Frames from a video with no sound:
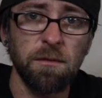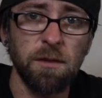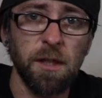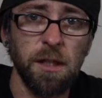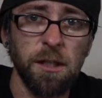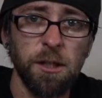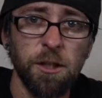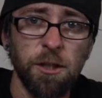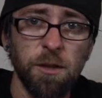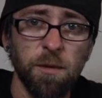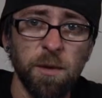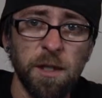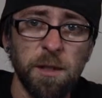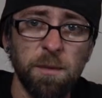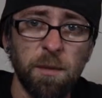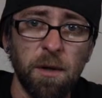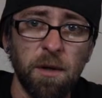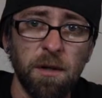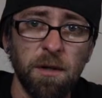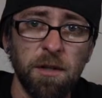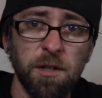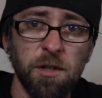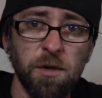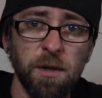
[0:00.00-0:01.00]
I just erased
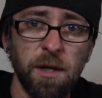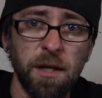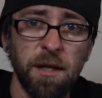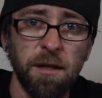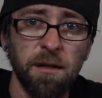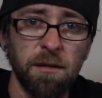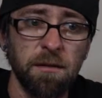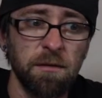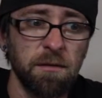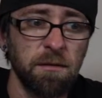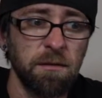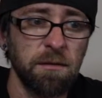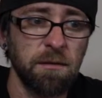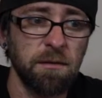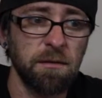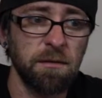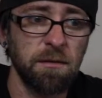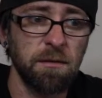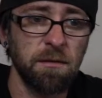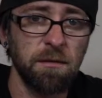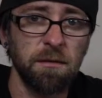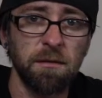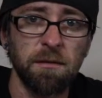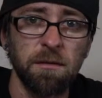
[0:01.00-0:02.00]
part of the tray.
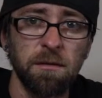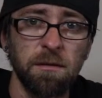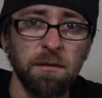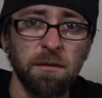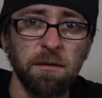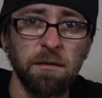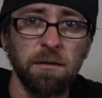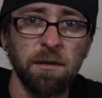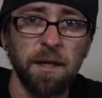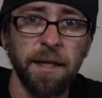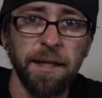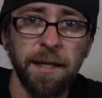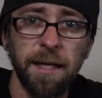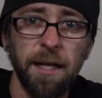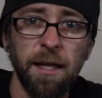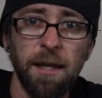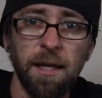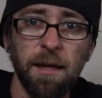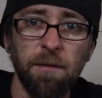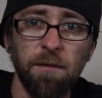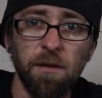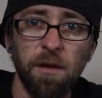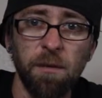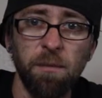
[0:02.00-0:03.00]
I needed
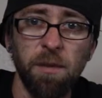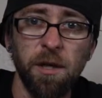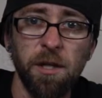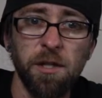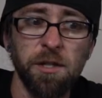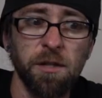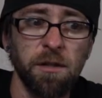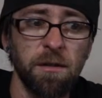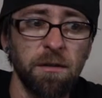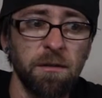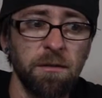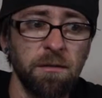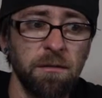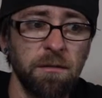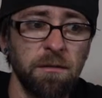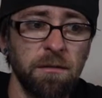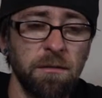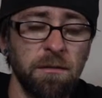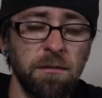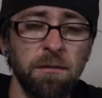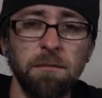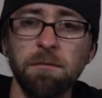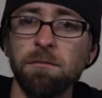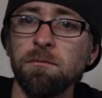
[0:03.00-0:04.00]
that for the picture.
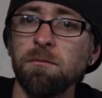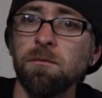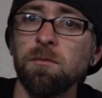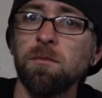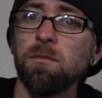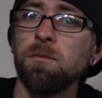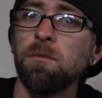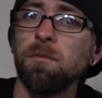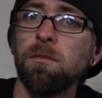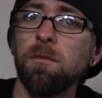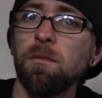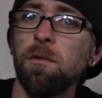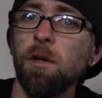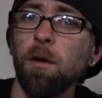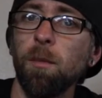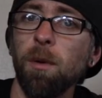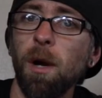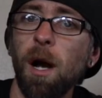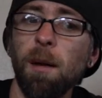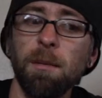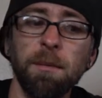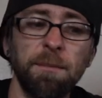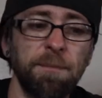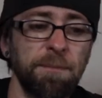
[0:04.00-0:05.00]
No
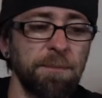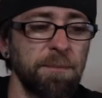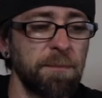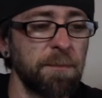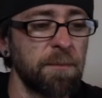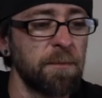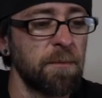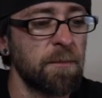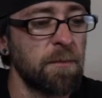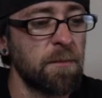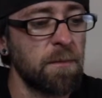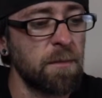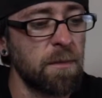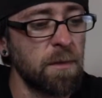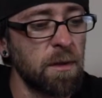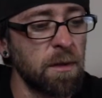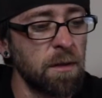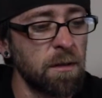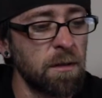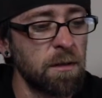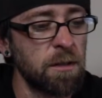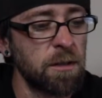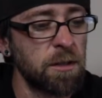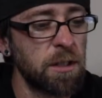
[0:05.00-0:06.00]
problem.
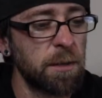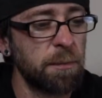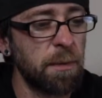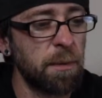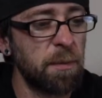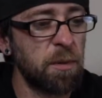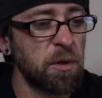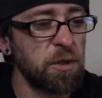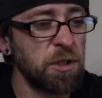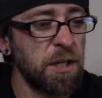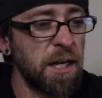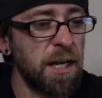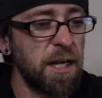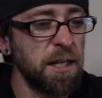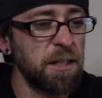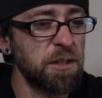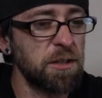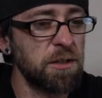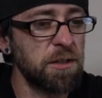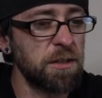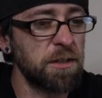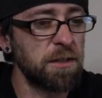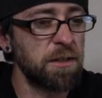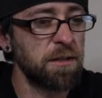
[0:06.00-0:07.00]
Simply push
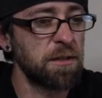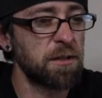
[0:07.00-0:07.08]
X.